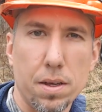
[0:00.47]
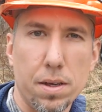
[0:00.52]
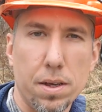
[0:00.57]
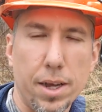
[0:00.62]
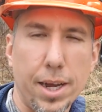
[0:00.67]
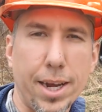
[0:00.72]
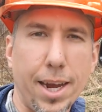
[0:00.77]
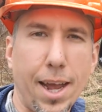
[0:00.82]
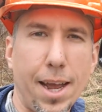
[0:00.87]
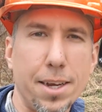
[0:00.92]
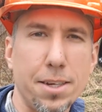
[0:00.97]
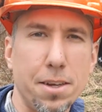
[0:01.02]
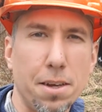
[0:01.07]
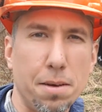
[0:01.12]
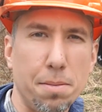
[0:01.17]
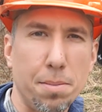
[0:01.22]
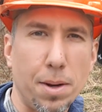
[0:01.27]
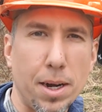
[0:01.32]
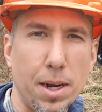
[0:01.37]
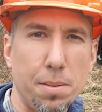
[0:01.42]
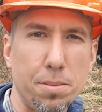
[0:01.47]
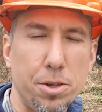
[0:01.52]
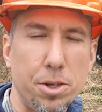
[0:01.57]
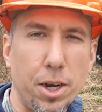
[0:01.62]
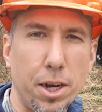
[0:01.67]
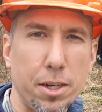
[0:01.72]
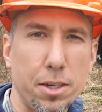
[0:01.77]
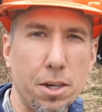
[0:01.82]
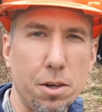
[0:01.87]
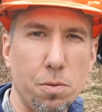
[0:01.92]
Hey guys, my name's
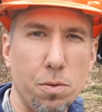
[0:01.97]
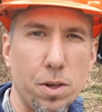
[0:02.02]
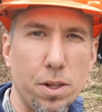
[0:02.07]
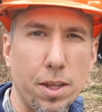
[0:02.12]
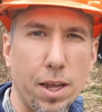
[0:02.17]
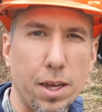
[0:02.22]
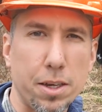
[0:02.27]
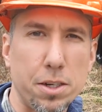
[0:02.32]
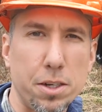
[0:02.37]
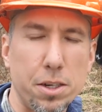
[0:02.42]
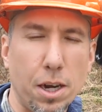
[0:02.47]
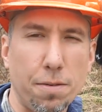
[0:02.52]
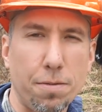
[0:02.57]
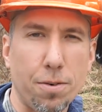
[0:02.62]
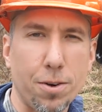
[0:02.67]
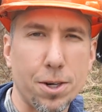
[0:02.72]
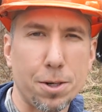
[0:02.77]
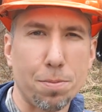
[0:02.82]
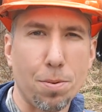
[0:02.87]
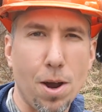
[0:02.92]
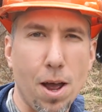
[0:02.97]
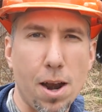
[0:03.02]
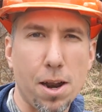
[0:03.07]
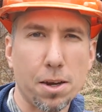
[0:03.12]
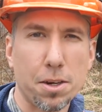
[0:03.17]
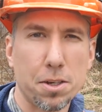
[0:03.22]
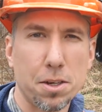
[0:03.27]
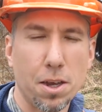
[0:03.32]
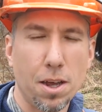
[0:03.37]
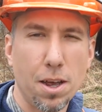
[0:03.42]
Jason with S and J Forest
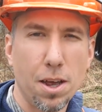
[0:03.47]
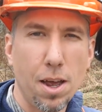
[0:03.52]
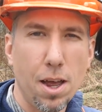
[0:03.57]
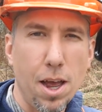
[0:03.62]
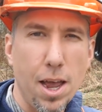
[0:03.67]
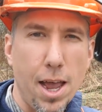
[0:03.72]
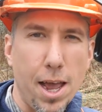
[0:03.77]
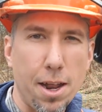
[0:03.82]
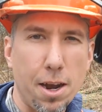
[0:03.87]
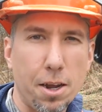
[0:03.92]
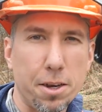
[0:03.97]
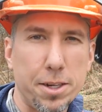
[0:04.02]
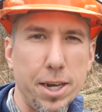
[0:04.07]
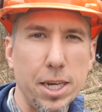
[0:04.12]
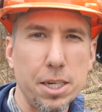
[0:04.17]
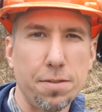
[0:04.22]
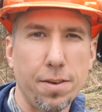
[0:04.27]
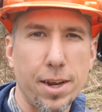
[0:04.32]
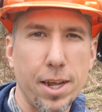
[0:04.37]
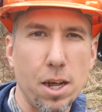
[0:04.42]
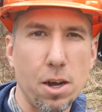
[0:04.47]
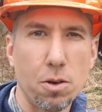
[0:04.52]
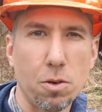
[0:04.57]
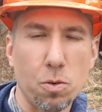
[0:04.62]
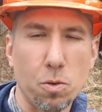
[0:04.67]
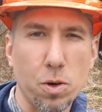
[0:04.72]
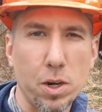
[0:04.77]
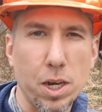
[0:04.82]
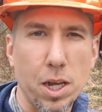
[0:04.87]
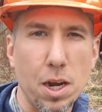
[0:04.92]
Products, and on today's video
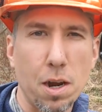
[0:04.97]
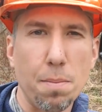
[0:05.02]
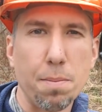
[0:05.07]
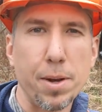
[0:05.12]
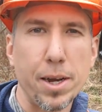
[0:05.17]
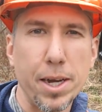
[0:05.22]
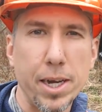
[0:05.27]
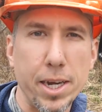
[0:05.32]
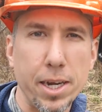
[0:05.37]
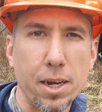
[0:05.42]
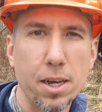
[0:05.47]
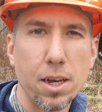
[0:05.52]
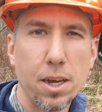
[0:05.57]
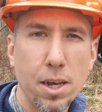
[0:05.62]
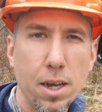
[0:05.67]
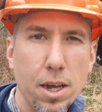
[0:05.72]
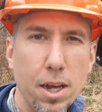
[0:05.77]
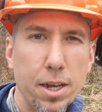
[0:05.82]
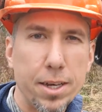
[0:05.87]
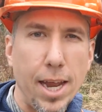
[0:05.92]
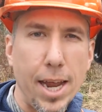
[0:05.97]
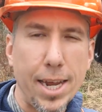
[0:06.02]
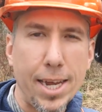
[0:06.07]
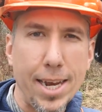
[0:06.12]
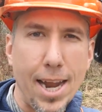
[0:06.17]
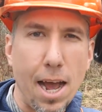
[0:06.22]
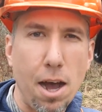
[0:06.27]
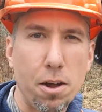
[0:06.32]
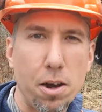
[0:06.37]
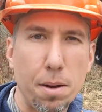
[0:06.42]
we're going to be
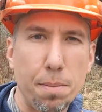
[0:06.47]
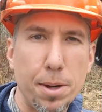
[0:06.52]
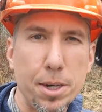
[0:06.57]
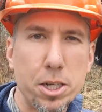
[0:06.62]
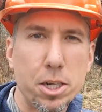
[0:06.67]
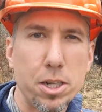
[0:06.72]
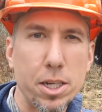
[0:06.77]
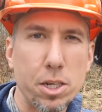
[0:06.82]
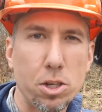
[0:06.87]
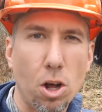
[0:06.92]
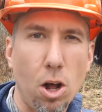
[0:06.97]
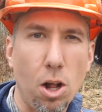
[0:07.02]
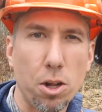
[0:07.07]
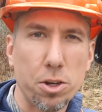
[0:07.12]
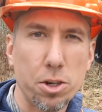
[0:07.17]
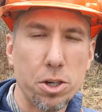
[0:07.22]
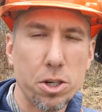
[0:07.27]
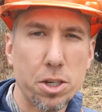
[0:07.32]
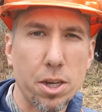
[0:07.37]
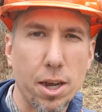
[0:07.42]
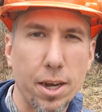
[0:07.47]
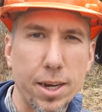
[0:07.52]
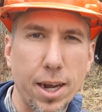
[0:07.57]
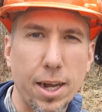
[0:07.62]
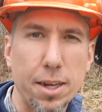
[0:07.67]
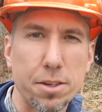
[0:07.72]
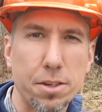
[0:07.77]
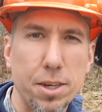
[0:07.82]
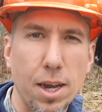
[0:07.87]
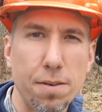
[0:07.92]
taking out a bunch of these alders. I
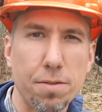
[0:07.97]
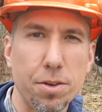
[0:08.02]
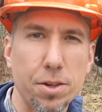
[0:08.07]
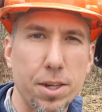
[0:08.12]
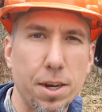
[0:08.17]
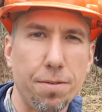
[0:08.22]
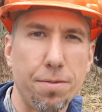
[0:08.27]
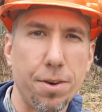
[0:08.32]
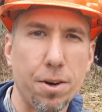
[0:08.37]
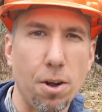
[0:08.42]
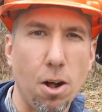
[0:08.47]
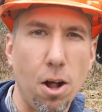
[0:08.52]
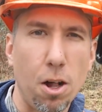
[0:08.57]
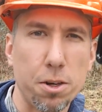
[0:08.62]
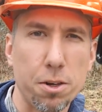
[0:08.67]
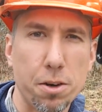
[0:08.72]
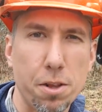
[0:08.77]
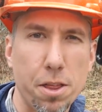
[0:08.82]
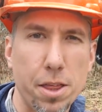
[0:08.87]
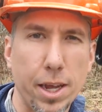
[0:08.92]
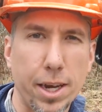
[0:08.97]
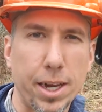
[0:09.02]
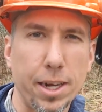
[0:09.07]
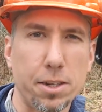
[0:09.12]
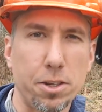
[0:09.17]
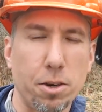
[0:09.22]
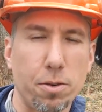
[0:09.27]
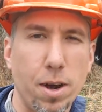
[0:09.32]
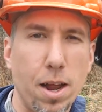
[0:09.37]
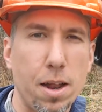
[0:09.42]
got several different alder
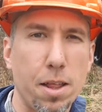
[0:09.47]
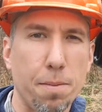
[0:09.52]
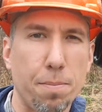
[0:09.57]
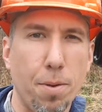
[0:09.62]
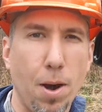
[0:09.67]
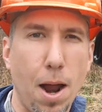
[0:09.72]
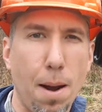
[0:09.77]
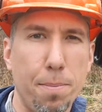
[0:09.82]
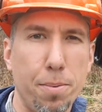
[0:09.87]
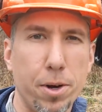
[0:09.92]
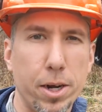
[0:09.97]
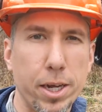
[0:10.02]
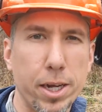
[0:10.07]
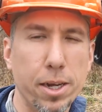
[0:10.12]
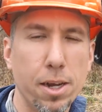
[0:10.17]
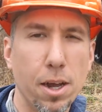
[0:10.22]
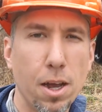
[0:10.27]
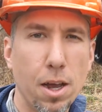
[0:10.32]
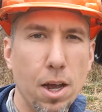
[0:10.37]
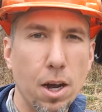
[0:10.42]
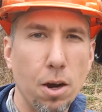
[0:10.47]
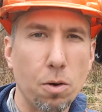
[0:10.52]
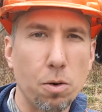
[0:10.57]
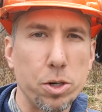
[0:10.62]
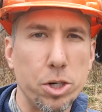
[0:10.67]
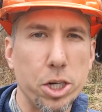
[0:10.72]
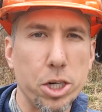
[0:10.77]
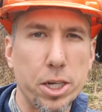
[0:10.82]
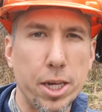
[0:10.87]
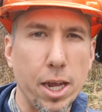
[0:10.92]
thickets around the property. We're
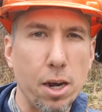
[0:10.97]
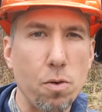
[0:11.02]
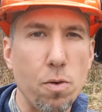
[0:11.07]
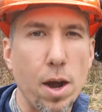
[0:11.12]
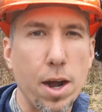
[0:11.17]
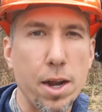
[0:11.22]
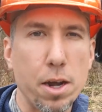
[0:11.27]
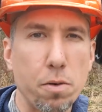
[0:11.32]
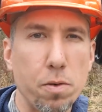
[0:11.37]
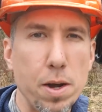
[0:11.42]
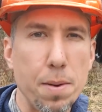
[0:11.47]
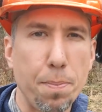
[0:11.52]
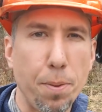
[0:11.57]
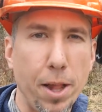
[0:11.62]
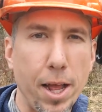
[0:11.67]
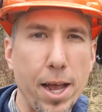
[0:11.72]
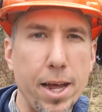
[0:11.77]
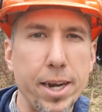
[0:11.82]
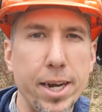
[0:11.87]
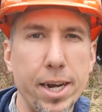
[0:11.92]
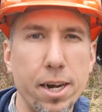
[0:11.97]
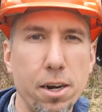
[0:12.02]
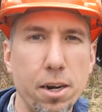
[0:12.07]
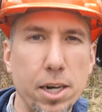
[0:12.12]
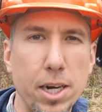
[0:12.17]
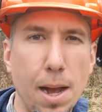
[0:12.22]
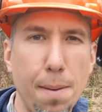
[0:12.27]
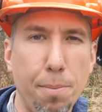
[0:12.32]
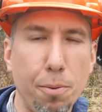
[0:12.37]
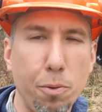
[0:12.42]
just getting ready to replant here in a
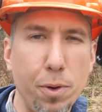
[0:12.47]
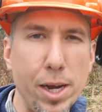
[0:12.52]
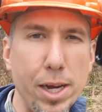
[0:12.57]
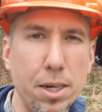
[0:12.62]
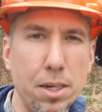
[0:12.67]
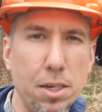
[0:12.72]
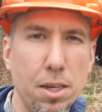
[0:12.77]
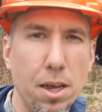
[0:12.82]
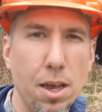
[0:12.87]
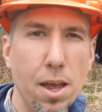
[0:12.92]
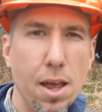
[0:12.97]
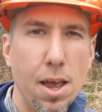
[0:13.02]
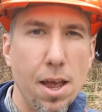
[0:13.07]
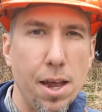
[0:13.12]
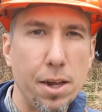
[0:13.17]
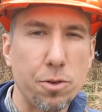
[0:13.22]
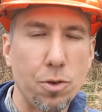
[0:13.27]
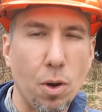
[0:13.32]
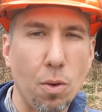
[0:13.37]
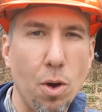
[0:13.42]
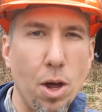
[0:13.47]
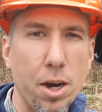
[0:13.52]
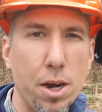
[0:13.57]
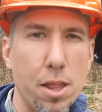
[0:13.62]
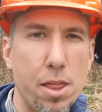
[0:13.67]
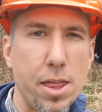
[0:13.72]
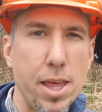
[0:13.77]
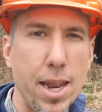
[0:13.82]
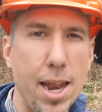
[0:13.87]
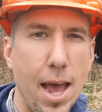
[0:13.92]
couple weeks, so I wanted to
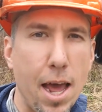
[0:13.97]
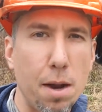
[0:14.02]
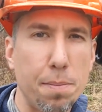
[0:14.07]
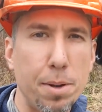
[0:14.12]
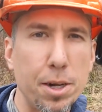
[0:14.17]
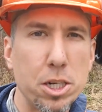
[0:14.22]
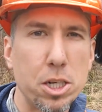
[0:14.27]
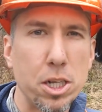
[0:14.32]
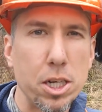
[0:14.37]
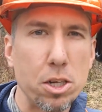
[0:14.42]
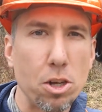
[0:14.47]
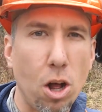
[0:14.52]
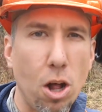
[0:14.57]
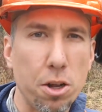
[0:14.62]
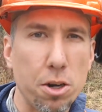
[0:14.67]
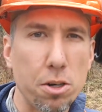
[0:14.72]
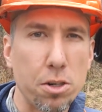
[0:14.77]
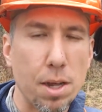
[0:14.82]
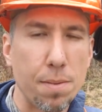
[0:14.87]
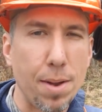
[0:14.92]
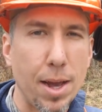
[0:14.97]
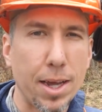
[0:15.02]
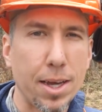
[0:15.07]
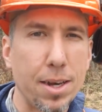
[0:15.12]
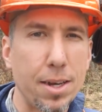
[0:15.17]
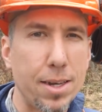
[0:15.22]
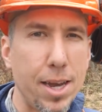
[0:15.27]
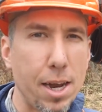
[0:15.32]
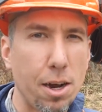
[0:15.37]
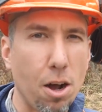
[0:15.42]
thin out a bunch of these alders. I'm not
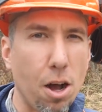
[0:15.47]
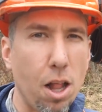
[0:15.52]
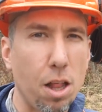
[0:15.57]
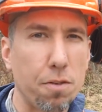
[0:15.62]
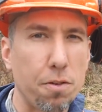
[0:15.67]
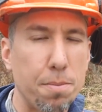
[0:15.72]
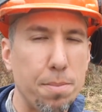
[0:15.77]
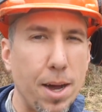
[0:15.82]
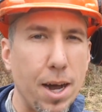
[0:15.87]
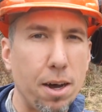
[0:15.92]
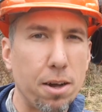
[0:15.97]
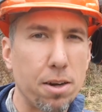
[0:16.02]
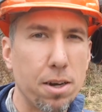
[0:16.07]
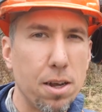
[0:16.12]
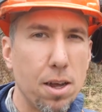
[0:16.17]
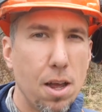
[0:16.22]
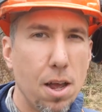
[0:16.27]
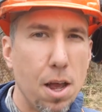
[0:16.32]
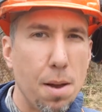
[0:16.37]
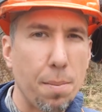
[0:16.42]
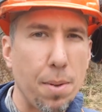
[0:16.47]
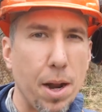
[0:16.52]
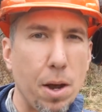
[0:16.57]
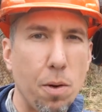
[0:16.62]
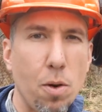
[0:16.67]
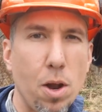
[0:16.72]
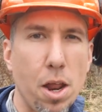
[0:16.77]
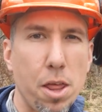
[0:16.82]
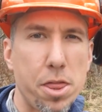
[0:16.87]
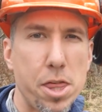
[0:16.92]
going to take all of them out, but I
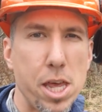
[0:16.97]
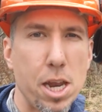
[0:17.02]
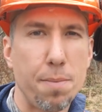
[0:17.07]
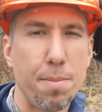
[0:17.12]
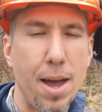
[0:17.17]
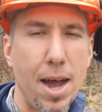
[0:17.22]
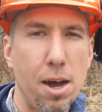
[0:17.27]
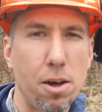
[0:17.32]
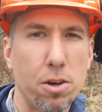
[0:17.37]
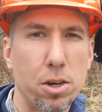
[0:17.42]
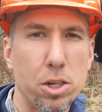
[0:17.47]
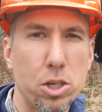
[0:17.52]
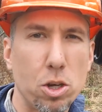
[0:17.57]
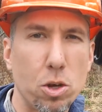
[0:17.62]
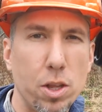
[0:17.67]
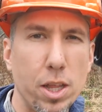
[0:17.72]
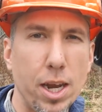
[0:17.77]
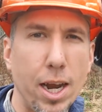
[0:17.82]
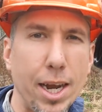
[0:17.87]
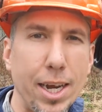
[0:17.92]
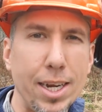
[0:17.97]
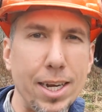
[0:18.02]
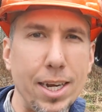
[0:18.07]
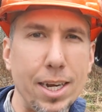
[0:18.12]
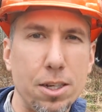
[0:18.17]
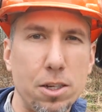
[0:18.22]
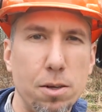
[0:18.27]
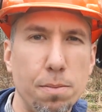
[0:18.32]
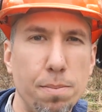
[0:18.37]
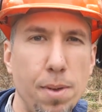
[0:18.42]
want to thin them out so that I can
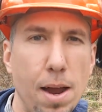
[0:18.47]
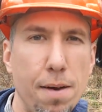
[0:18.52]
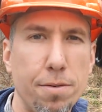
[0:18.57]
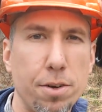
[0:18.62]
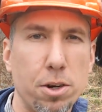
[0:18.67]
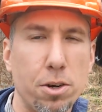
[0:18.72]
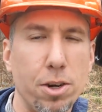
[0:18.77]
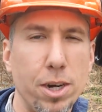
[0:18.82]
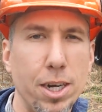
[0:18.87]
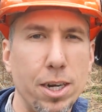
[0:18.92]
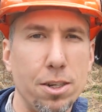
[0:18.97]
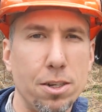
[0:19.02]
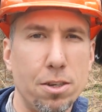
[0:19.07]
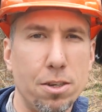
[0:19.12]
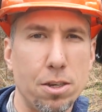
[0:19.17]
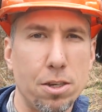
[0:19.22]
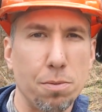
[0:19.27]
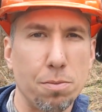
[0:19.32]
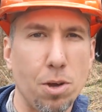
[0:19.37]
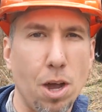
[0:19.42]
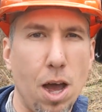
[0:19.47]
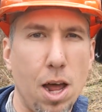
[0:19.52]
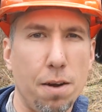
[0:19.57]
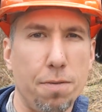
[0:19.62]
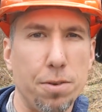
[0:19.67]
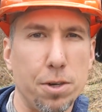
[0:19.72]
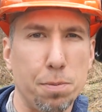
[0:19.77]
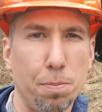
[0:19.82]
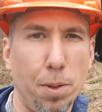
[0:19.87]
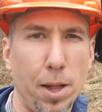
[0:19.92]
get some evergreens, some
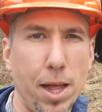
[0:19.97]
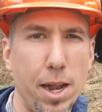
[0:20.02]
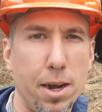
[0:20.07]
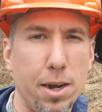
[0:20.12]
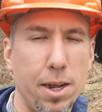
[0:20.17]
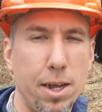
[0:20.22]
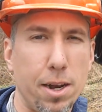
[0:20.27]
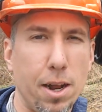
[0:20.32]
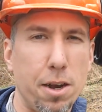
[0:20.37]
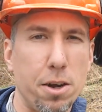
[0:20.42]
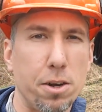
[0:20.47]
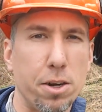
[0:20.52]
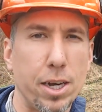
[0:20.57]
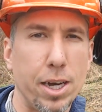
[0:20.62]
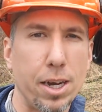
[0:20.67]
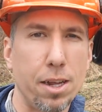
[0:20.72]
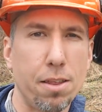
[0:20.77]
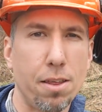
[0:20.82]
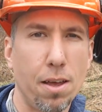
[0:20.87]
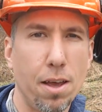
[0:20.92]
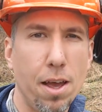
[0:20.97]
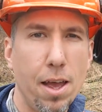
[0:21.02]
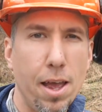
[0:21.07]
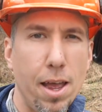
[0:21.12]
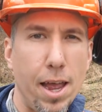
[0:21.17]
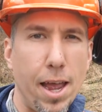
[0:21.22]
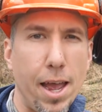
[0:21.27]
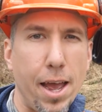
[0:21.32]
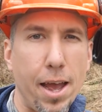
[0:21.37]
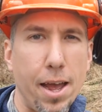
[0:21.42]
conifers planted in underneath,
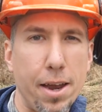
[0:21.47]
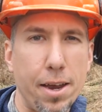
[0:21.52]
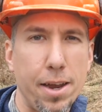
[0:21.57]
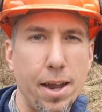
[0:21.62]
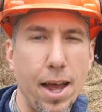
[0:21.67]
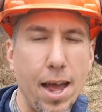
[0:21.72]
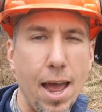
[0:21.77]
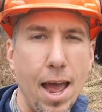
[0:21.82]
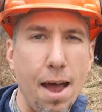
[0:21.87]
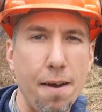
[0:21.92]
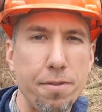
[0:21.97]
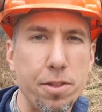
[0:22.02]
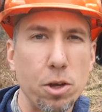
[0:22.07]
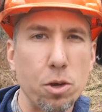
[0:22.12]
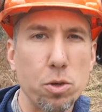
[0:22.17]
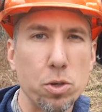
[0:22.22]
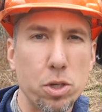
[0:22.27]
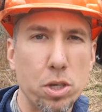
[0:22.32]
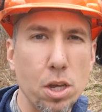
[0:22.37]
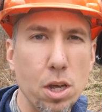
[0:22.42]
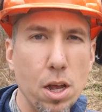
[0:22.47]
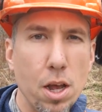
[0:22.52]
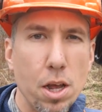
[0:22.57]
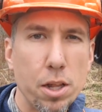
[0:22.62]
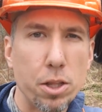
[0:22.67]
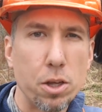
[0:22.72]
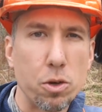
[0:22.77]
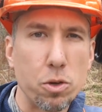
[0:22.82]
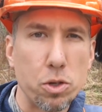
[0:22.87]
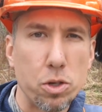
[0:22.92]
and uh, have those,
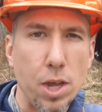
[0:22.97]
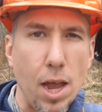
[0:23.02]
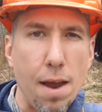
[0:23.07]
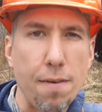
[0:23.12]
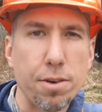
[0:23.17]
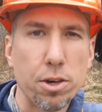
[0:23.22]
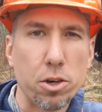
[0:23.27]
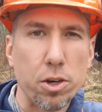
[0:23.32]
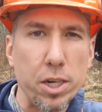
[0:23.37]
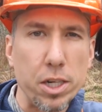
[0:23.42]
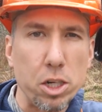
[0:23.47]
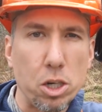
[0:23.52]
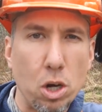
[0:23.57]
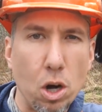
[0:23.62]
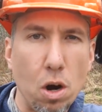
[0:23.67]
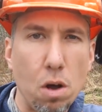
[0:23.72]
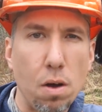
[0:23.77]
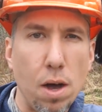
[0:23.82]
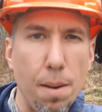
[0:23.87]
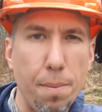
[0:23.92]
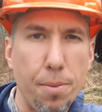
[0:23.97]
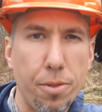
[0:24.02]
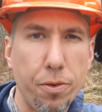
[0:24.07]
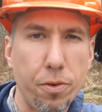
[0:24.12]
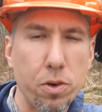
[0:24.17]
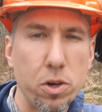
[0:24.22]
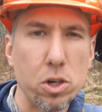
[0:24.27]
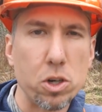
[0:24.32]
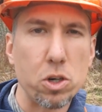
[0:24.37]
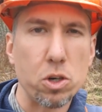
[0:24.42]
those evergreens grow up
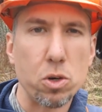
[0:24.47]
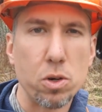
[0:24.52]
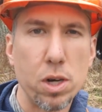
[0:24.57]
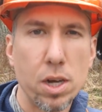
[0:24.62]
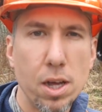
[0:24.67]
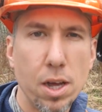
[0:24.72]
through